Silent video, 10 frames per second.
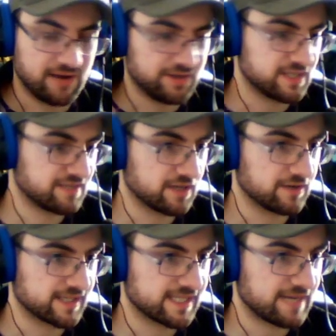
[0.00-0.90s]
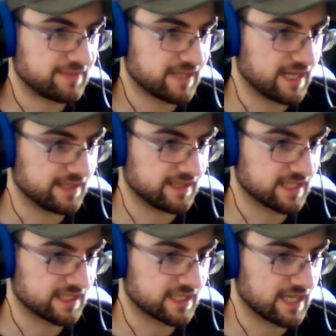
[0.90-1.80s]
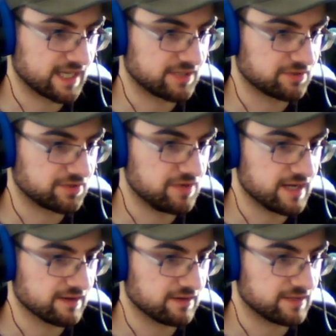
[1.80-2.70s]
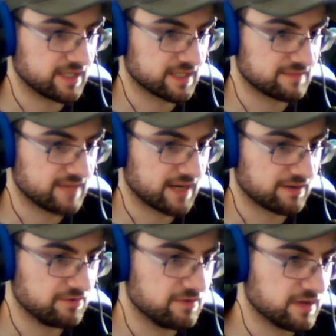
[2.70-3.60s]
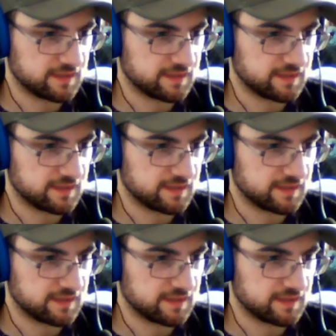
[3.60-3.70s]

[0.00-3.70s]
You just have to go accept and then to select your two heroes. It doesn't matter who.